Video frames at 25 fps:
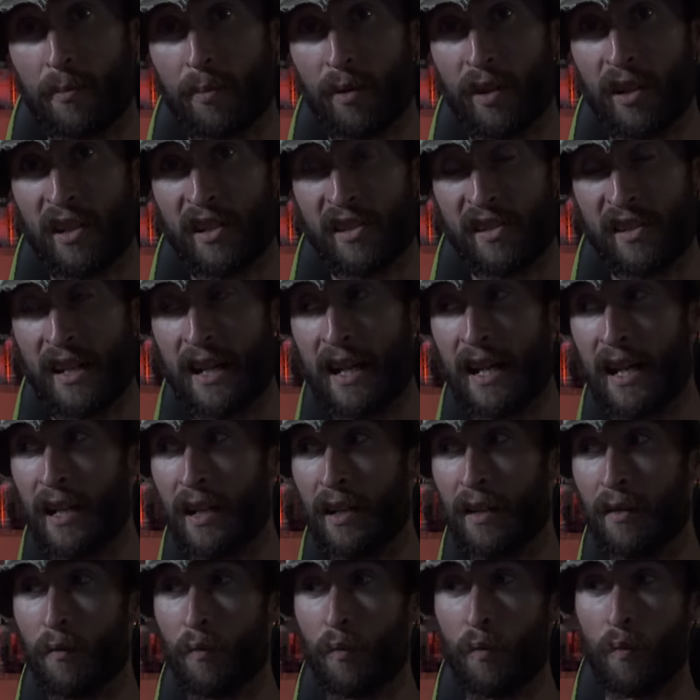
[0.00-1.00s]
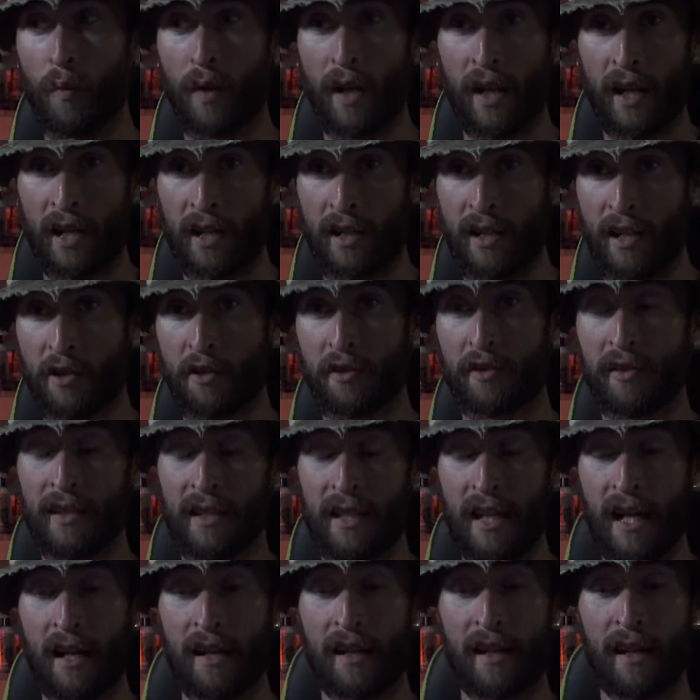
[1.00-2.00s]
price tag, when I initially
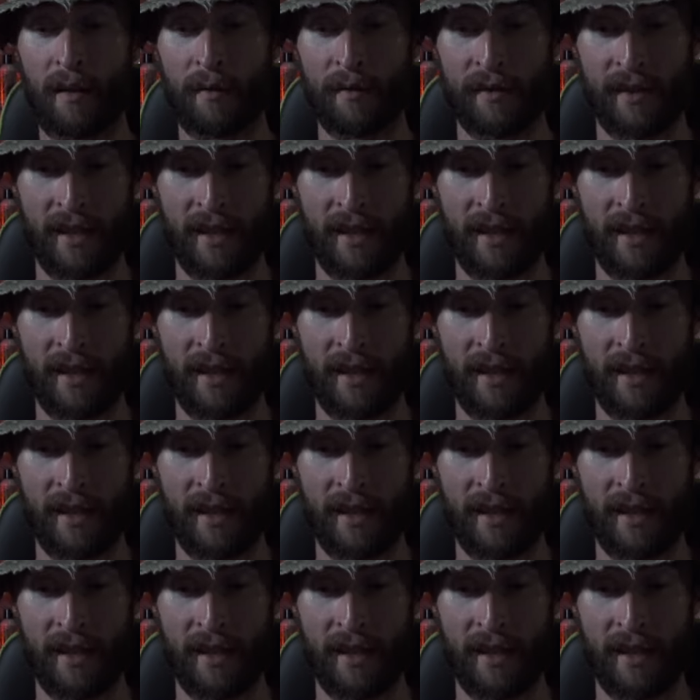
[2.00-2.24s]
got it, I was